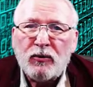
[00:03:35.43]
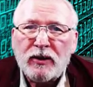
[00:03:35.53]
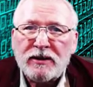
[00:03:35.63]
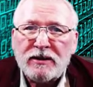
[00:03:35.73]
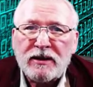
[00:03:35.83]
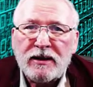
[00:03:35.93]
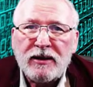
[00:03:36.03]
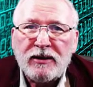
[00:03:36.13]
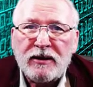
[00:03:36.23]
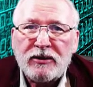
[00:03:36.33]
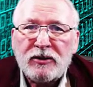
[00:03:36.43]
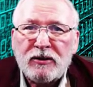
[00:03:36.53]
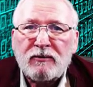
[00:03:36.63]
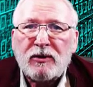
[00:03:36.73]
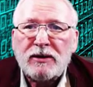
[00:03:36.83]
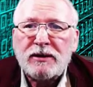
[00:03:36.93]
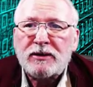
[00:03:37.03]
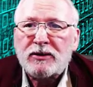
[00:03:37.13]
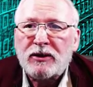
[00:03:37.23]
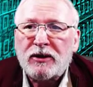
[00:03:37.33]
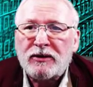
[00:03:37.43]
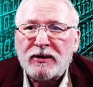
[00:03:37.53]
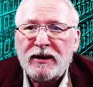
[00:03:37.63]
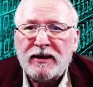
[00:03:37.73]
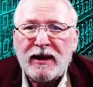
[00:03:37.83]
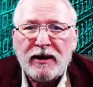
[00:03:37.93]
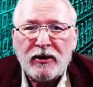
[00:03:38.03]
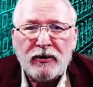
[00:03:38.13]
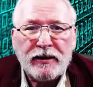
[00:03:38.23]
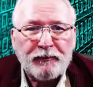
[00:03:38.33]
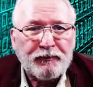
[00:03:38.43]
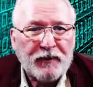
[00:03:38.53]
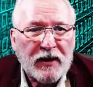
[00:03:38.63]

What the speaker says: once the server is installed to get that going.